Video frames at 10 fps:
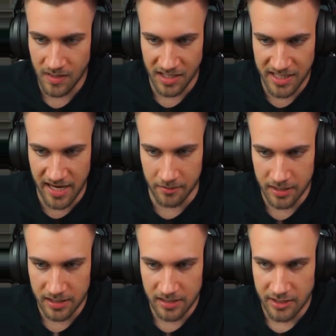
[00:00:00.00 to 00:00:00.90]
Yeah,
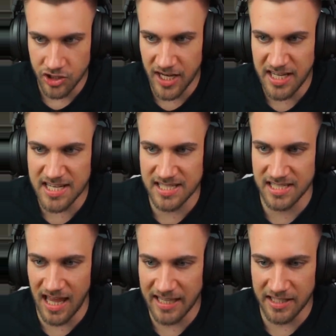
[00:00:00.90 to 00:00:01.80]
Jenny is
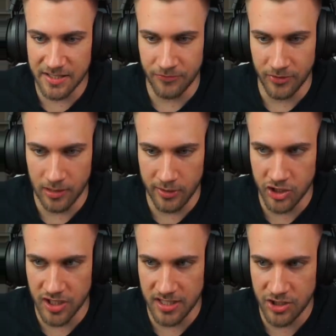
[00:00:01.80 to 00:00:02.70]
slightly different. Look at
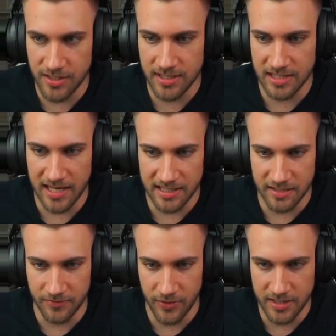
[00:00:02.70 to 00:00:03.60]
Jenny, she's slightly
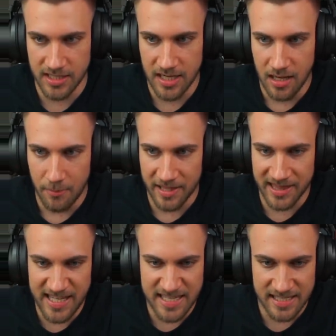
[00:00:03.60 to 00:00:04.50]
different. But
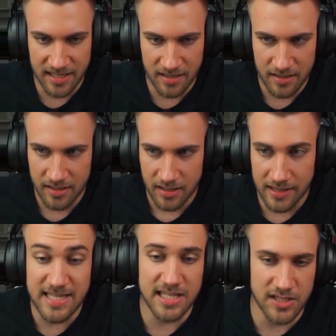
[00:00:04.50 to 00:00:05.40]
Lisa
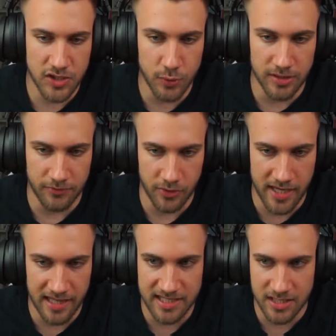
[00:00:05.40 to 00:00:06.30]
is too different.
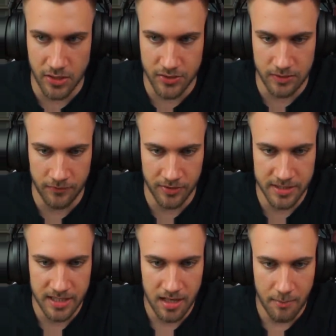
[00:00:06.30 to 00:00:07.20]
Okay, Lisa is also
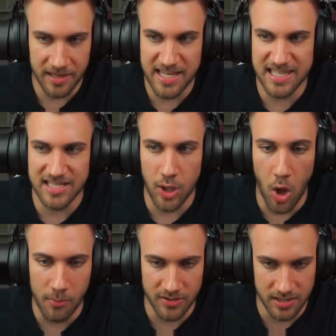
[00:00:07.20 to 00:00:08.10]
different. But Lisa is
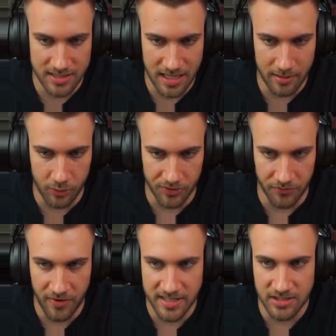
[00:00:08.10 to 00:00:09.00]
almost the same, but look at her
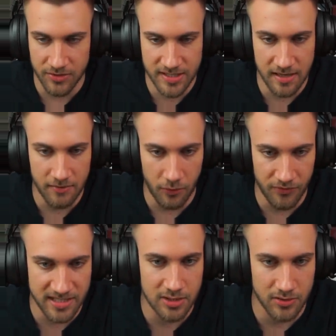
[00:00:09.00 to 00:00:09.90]
face. Her
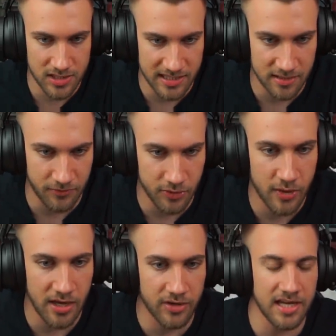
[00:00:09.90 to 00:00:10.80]
face is also slightly different.
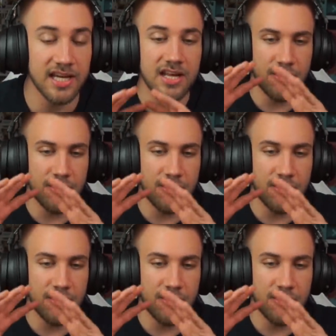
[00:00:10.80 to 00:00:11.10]
Okay, okay.